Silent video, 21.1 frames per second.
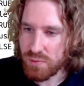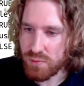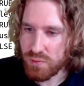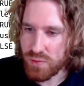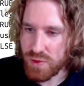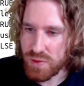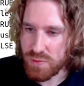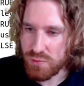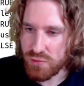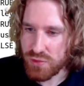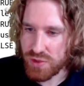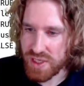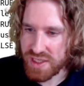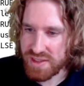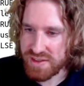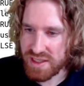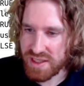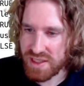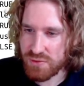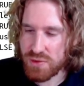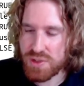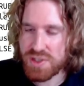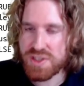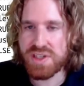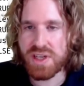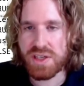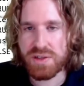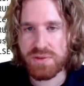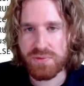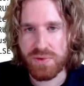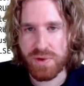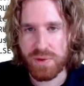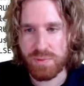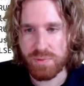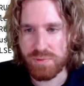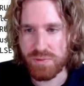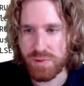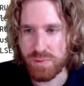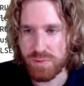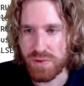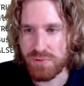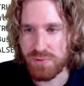we predict that it was not from
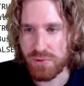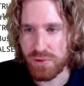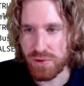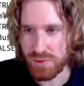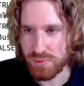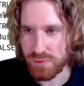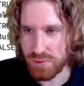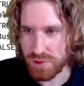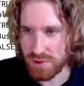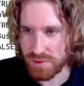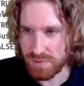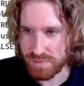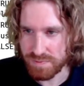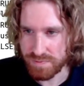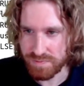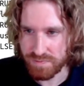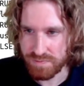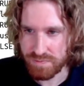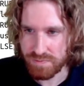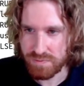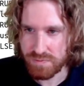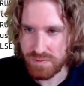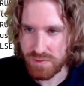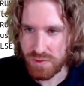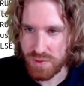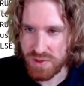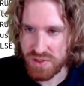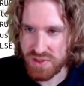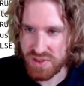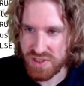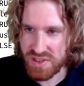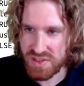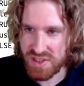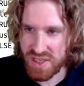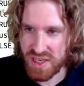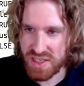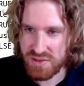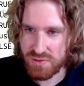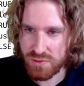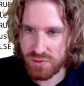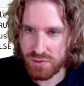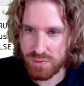before the war, which in this
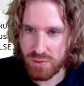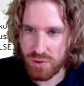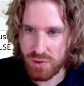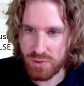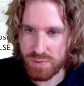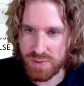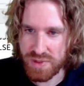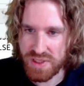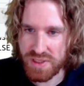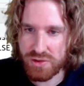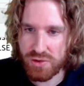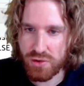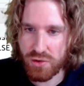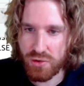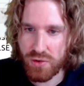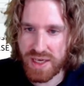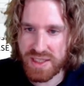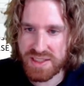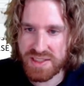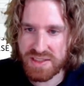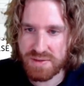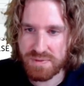case would both be correct.